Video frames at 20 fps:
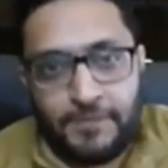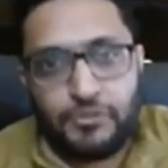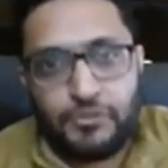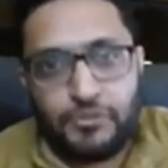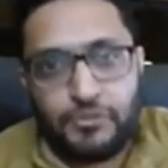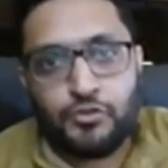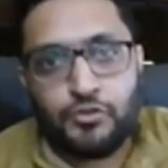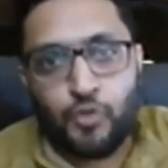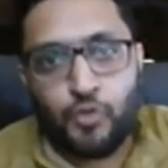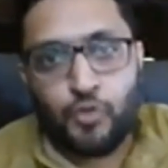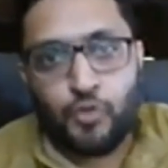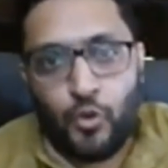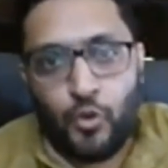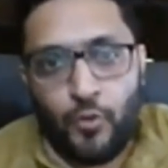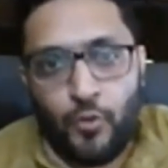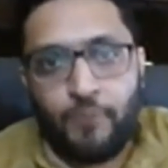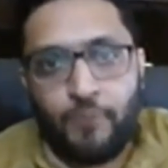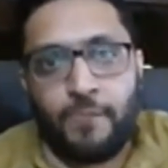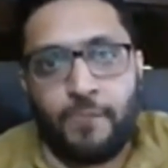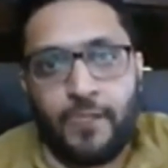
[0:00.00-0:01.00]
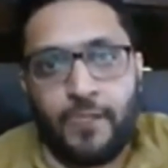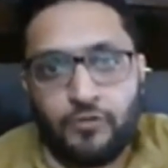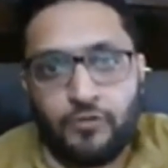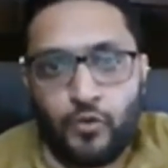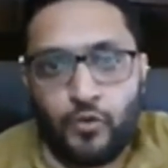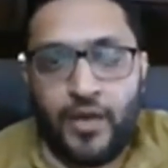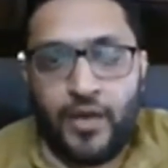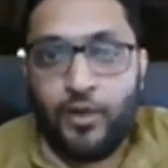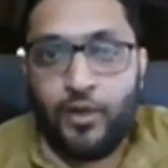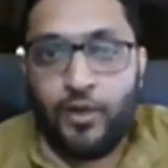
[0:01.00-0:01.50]
So,
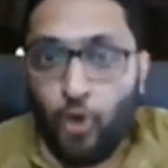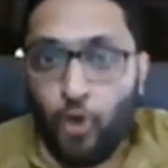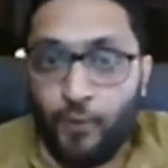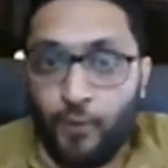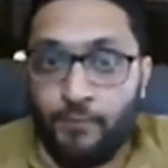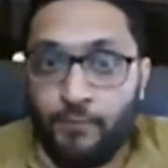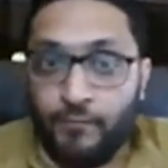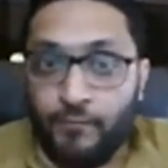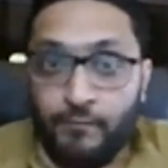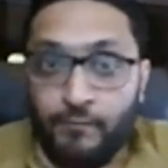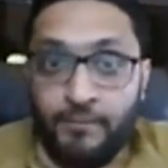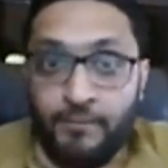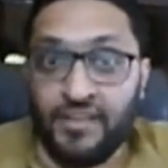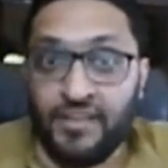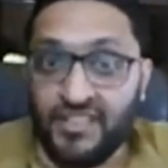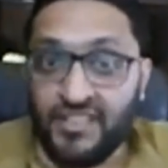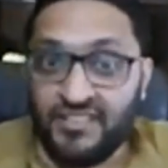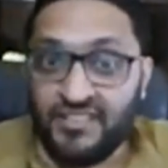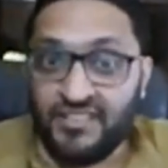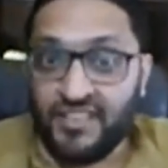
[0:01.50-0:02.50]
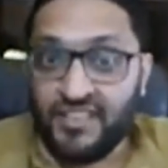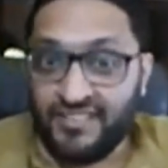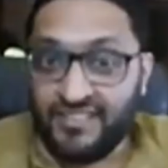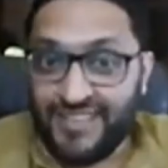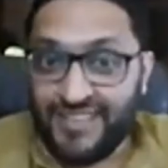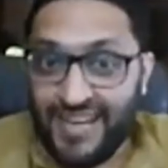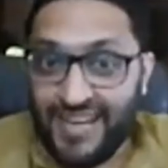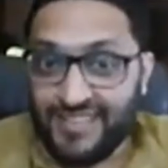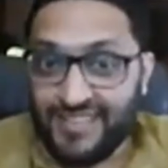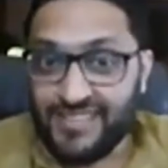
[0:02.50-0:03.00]
so I hope beginners so,
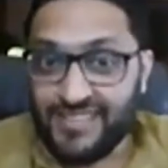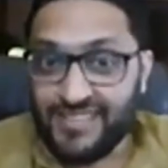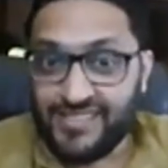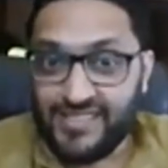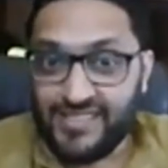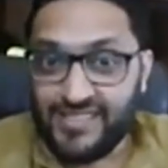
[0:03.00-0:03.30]
understand this.